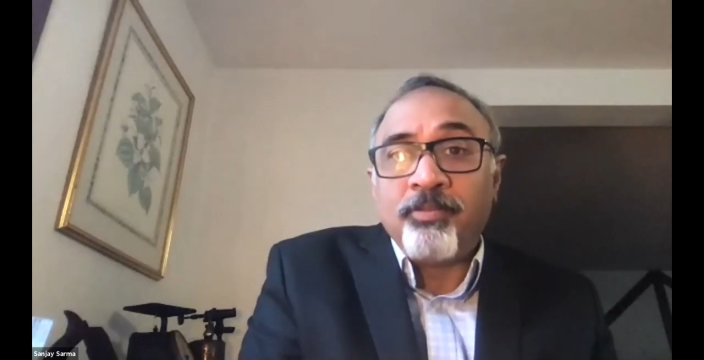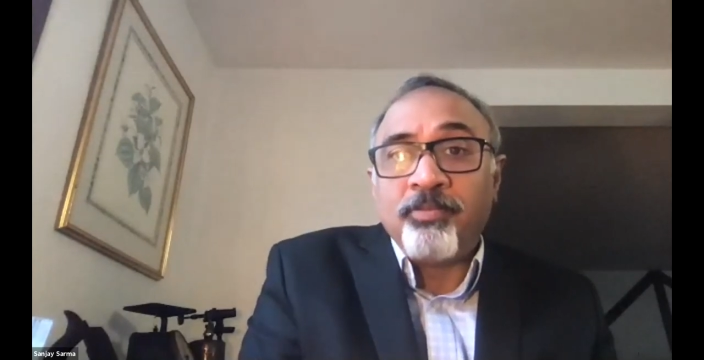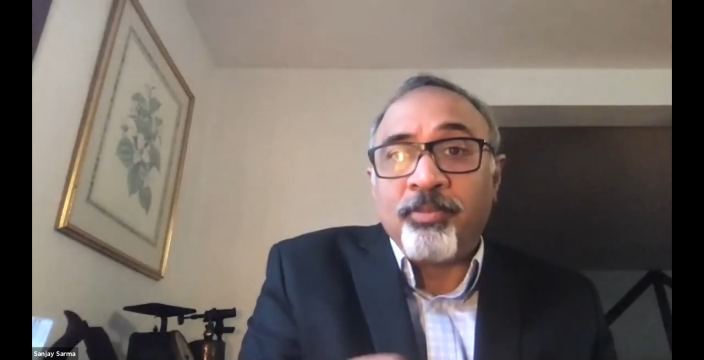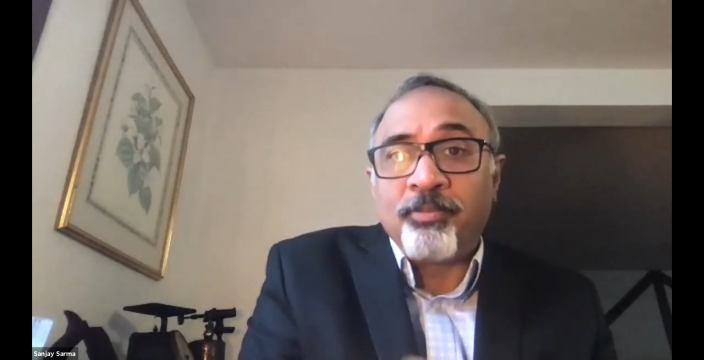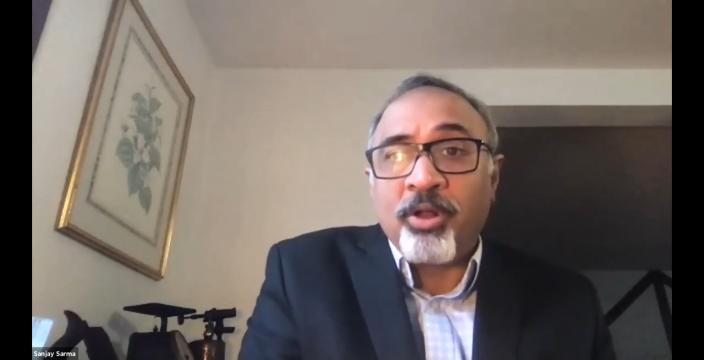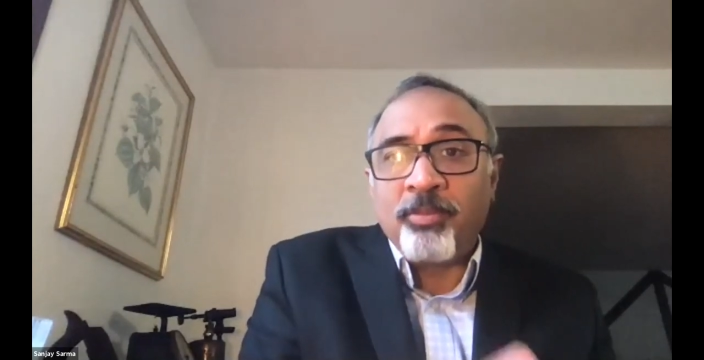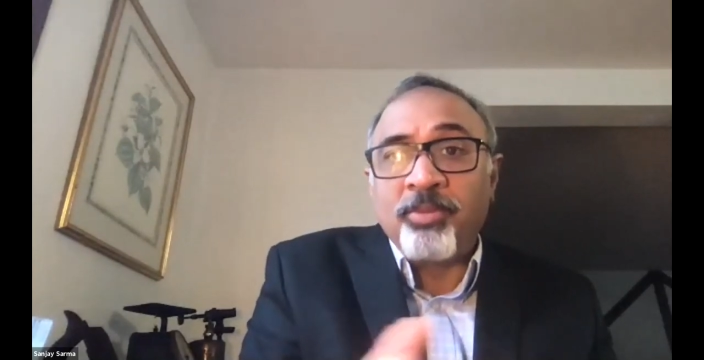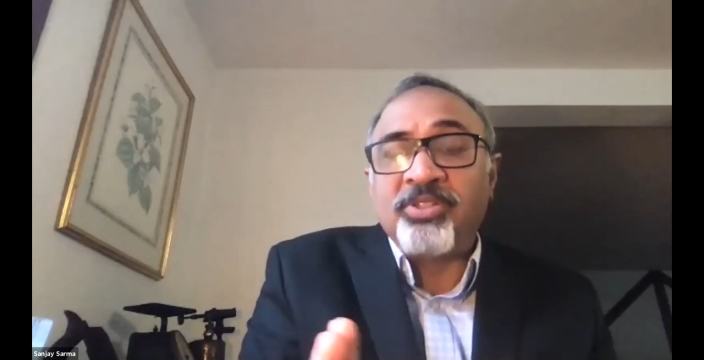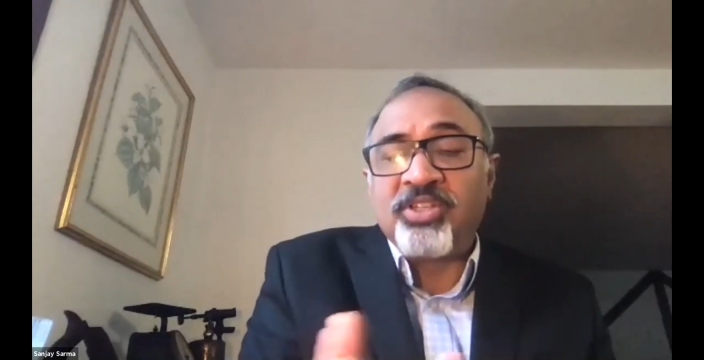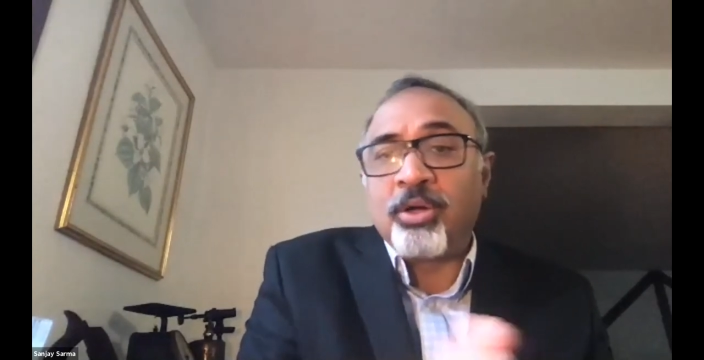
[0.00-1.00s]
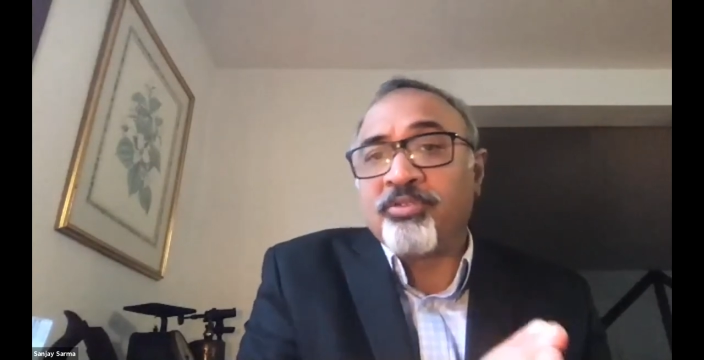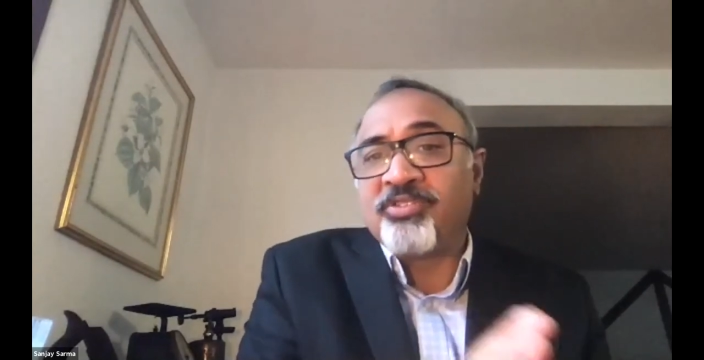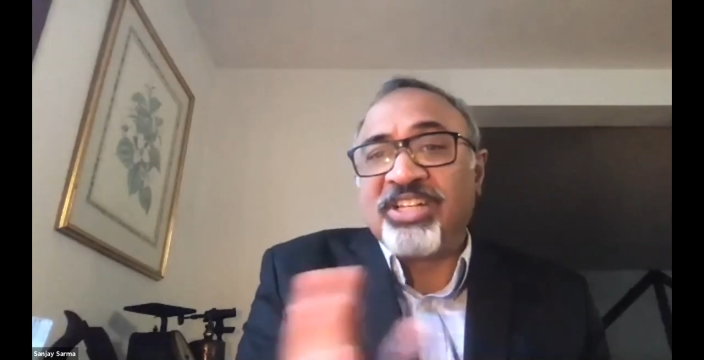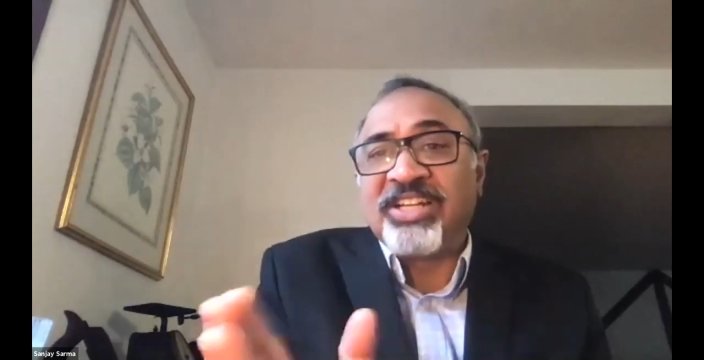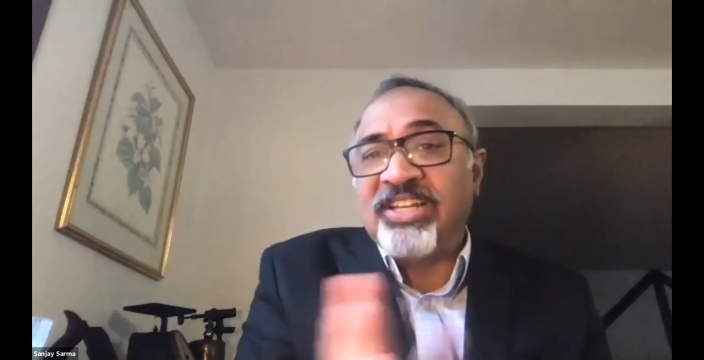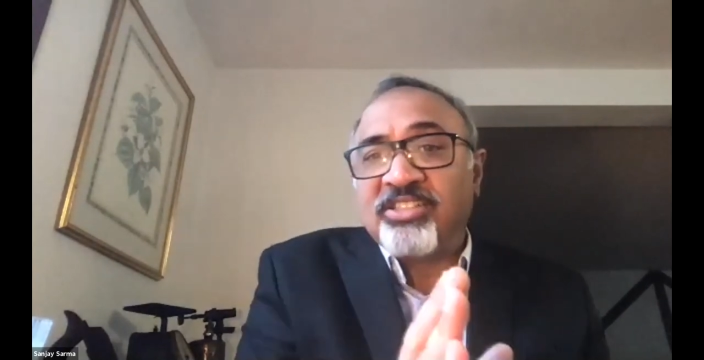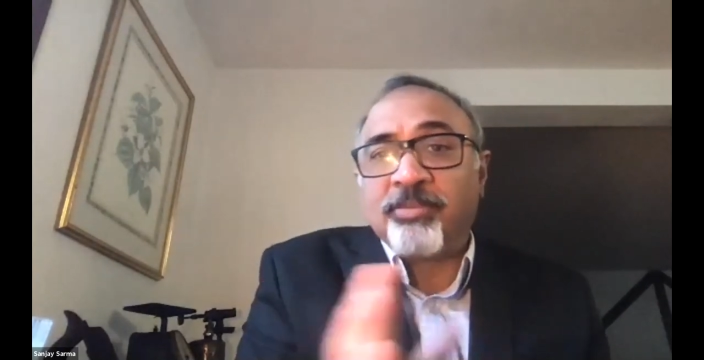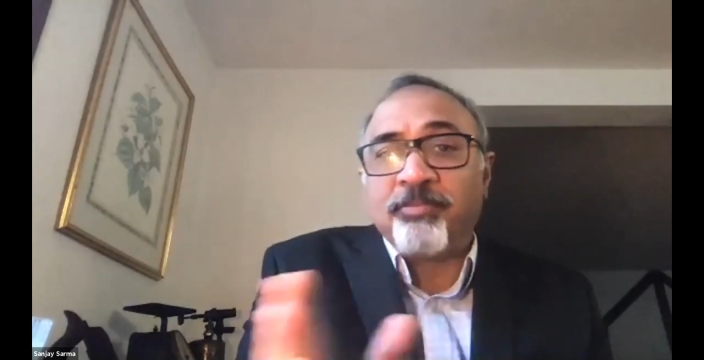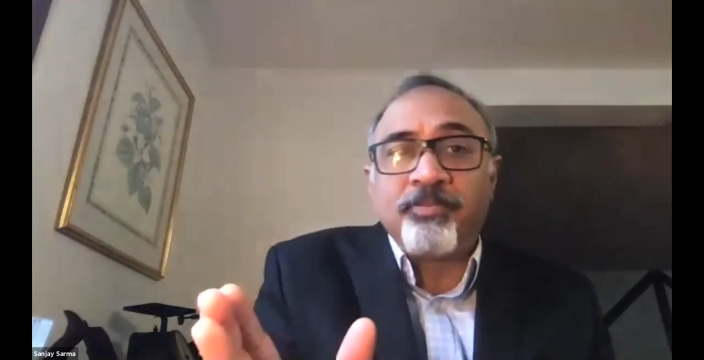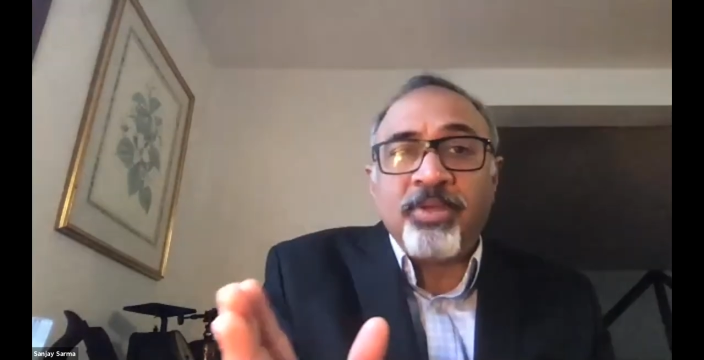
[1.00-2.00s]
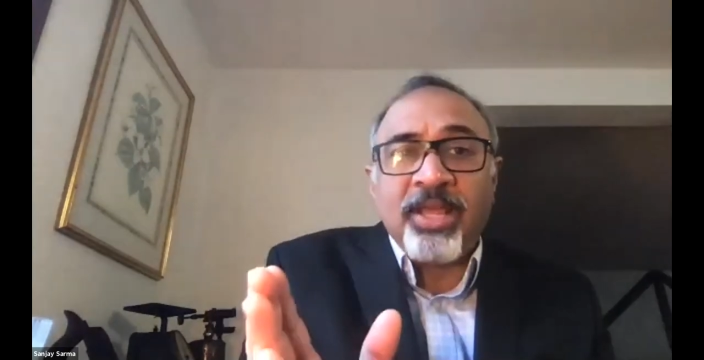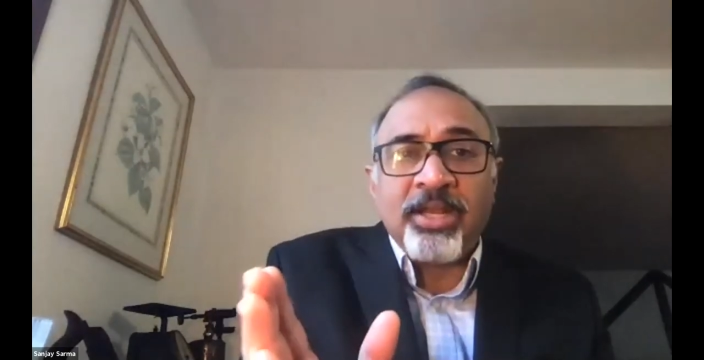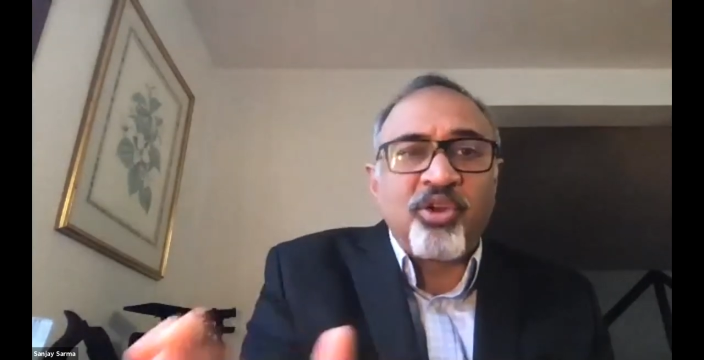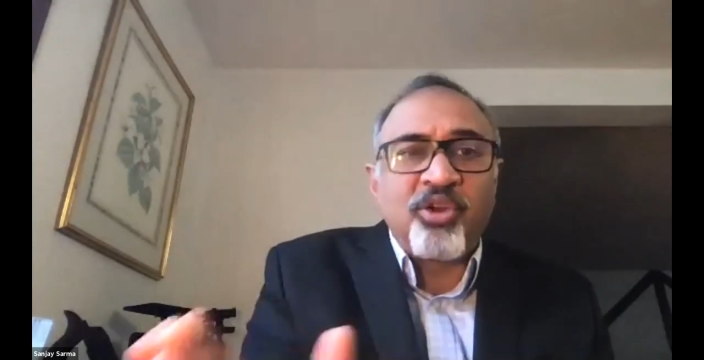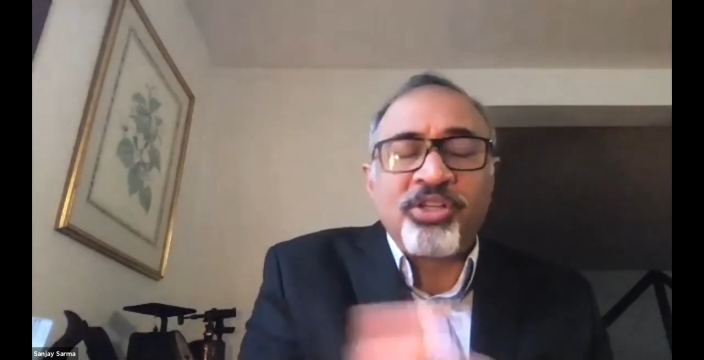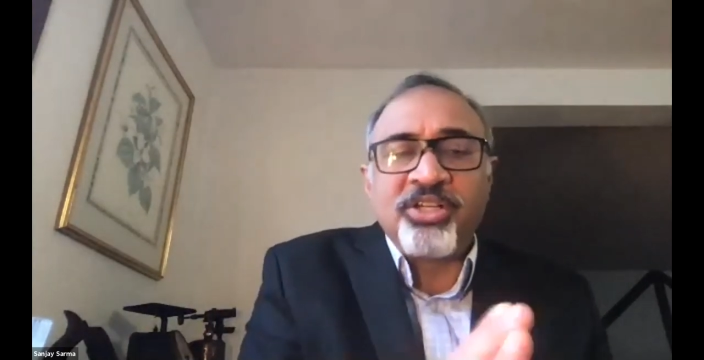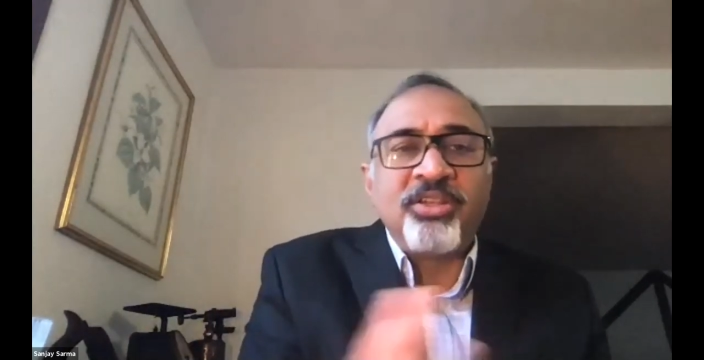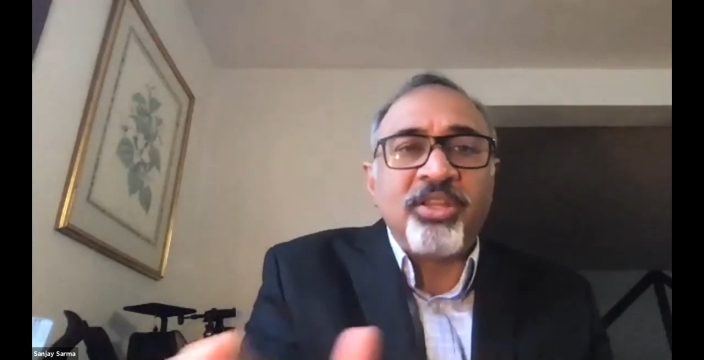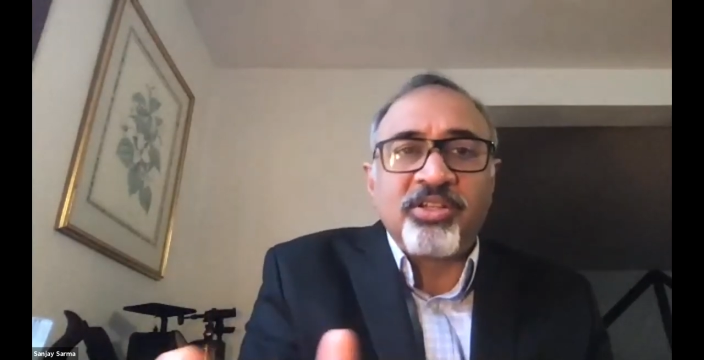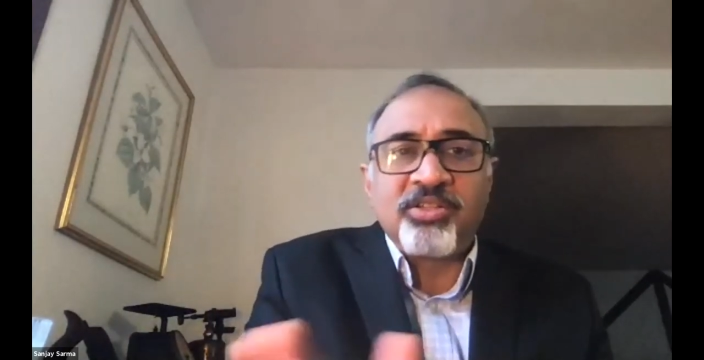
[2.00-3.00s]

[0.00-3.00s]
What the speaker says: The problem is there are a lot of techniques and content